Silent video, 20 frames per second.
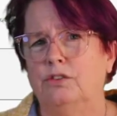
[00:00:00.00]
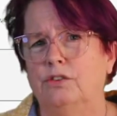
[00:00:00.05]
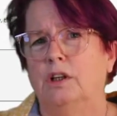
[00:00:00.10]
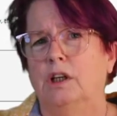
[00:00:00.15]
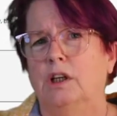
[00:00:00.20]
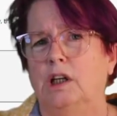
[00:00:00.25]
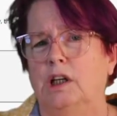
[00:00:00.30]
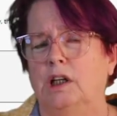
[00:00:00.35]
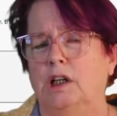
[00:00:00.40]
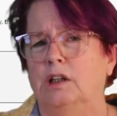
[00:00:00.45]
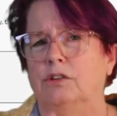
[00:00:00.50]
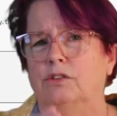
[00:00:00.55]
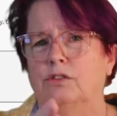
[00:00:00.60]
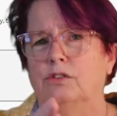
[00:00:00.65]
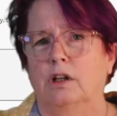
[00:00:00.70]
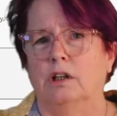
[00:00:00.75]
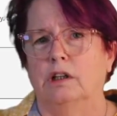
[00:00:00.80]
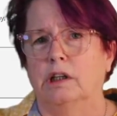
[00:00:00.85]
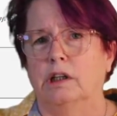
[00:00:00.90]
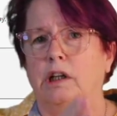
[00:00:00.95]
is a
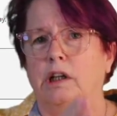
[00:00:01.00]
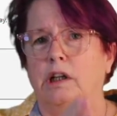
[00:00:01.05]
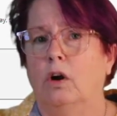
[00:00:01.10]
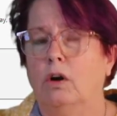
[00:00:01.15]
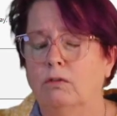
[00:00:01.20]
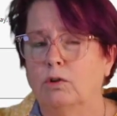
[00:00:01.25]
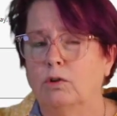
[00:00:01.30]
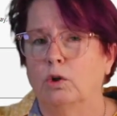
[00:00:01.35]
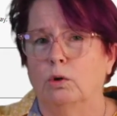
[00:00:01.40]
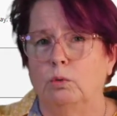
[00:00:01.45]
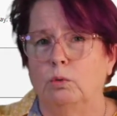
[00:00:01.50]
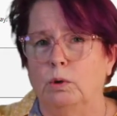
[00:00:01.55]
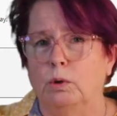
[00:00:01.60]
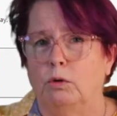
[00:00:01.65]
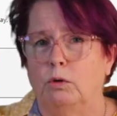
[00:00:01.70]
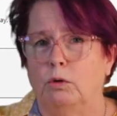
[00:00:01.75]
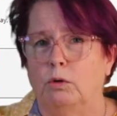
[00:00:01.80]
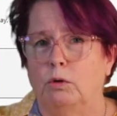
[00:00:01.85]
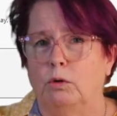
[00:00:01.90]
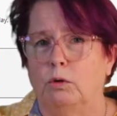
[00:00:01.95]
little over a week
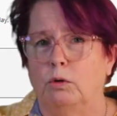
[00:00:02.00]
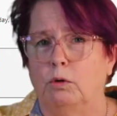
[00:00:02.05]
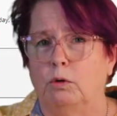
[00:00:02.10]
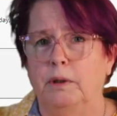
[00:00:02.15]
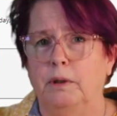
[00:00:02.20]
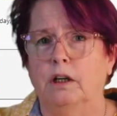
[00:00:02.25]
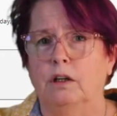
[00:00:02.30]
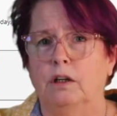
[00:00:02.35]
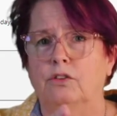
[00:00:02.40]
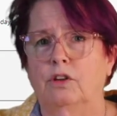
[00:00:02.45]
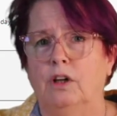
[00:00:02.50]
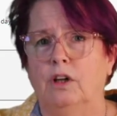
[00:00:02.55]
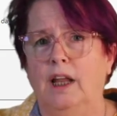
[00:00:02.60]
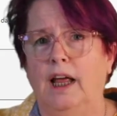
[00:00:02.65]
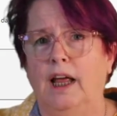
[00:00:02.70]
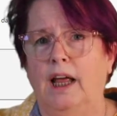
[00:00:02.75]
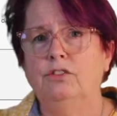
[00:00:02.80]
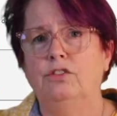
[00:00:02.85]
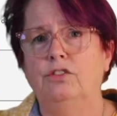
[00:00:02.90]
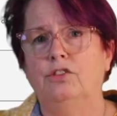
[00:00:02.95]
long because
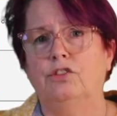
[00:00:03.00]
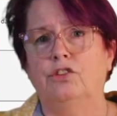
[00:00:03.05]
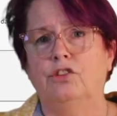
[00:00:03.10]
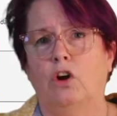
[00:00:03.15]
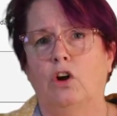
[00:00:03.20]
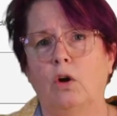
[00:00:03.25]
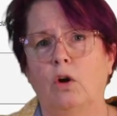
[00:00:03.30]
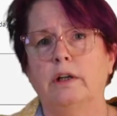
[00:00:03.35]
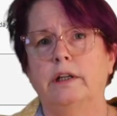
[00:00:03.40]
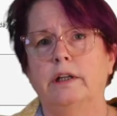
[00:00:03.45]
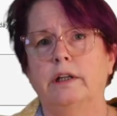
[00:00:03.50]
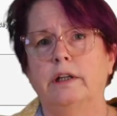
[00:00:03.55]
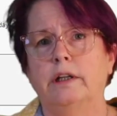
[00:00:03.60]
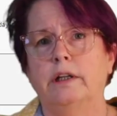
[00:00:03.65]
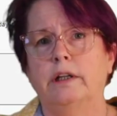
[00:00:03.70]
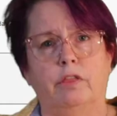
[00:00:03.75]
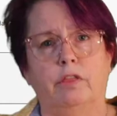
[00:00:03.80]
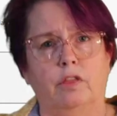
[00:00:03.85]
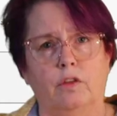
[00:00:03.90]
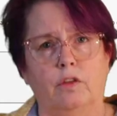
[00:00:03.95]
class started on a
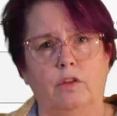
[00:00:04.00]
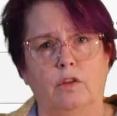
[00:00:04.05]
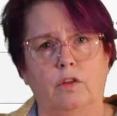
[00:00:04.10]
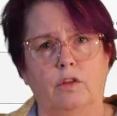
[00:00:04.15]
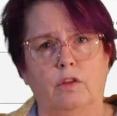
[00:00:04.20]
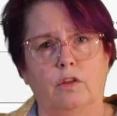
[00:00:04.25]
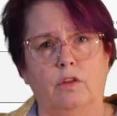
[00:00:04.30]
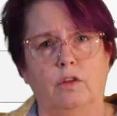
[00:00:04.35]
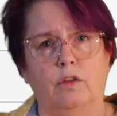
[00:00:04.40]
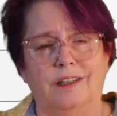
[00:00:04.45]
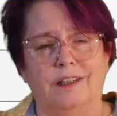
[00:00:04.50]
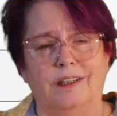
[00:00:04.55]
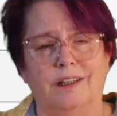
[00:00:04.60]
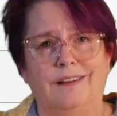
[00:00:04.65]
Thursday.